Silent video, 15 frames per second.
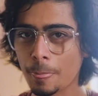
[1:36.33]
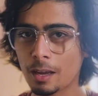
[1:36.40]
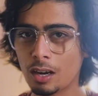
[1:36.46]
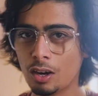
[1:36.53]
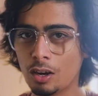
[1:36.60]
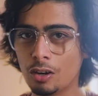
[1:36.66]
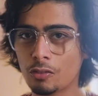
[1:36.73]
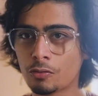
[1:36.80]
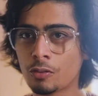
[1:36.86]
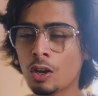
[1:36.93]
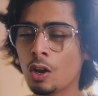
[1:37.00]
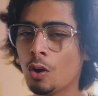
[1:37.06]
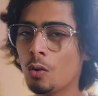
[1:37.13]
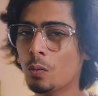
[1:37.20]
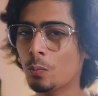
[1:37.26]
of
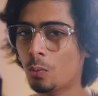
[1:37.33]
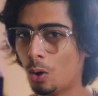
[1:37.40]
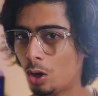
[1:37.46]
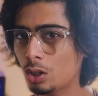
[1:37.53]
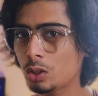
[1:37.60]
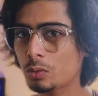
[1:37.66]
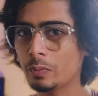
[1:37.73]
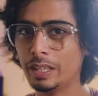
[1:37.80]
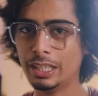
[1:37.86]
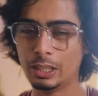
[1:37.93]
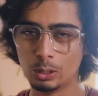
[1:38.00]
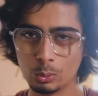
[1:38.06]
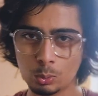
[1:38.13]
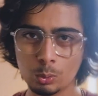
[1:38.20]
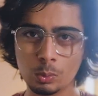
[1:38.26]
what we
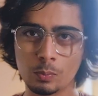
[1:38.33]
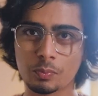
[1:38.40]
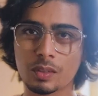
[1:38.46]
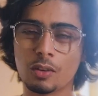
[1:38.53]
do,